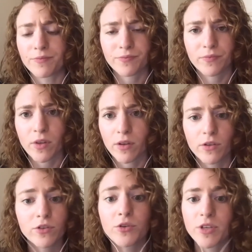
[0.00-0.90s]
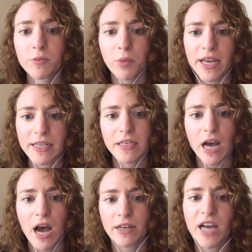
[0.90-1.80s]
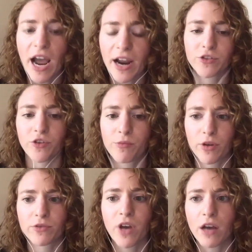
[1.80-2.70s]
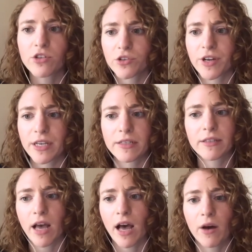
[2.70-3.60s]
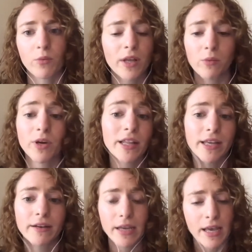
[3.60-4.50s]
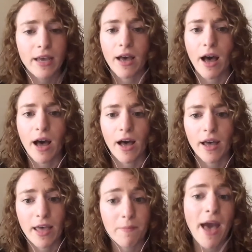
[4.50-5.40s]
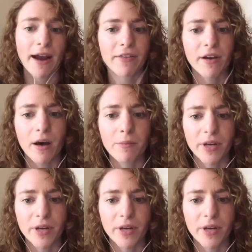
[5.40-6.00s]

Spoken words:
duties placed on tires from those countries, will it impact the company?